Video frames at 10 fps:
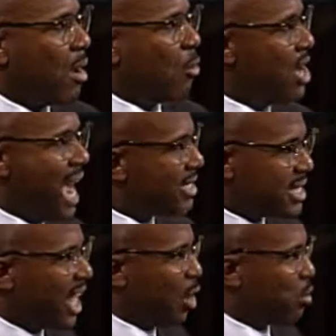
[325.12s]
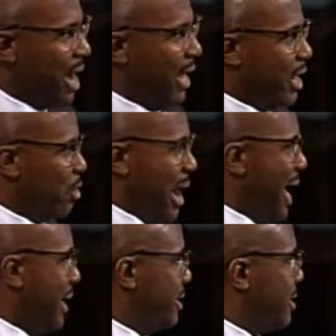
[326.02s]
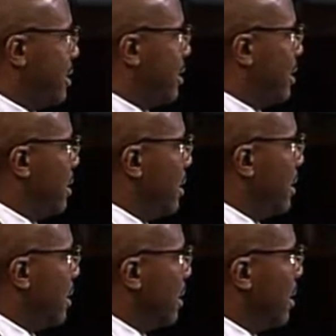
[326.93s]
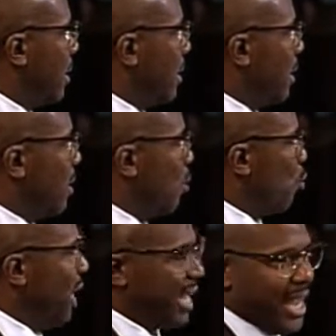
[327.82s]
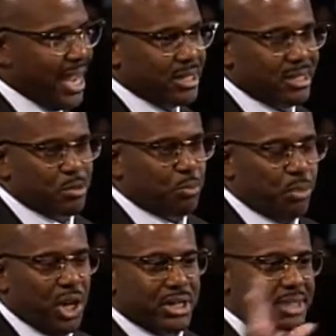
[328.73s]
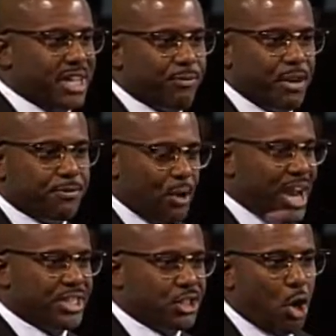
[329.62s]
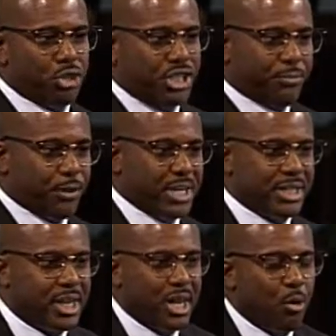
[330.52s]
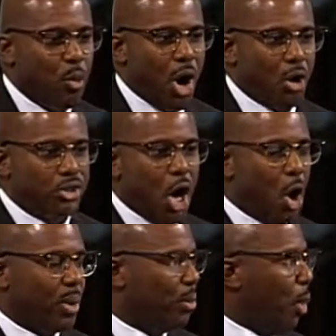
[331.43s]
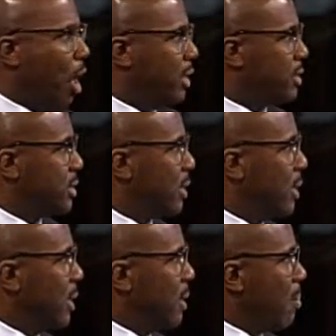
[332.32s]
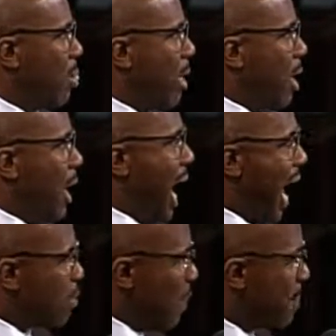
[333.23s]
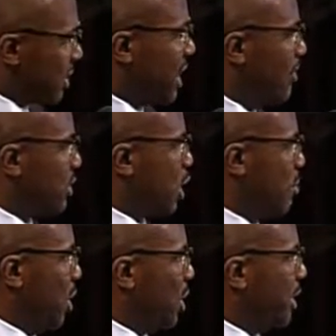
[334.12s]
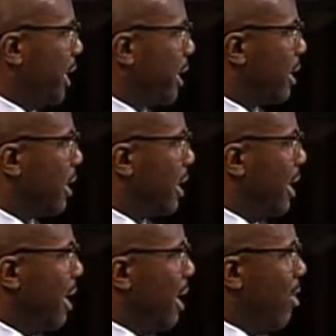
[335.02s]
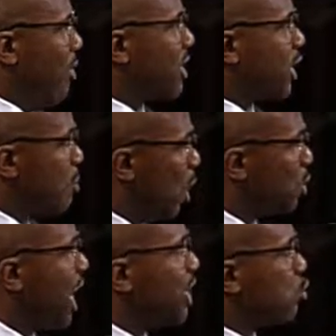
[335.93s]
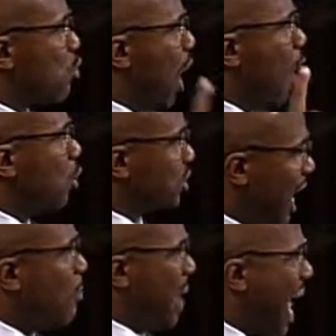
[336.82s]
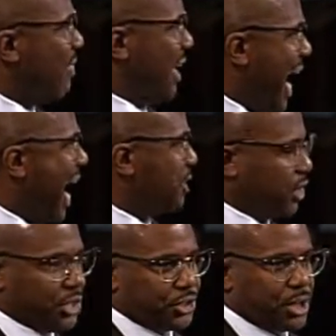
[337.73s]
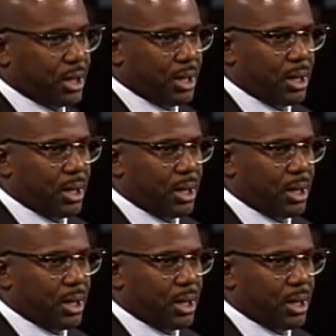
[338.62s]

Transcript: we're not celebrating a riot. We can put different phrases on different words all we want. I represent this community. This community has rose up out of the ashes.